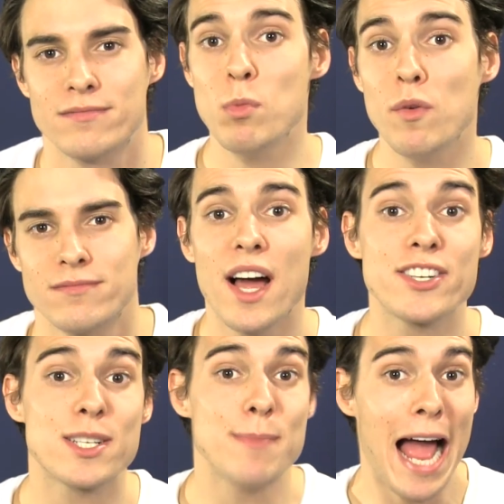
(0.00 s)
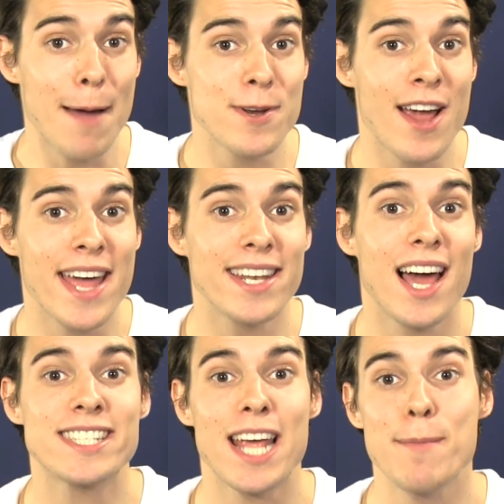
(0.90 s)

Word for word: Moving on to some happier headlines,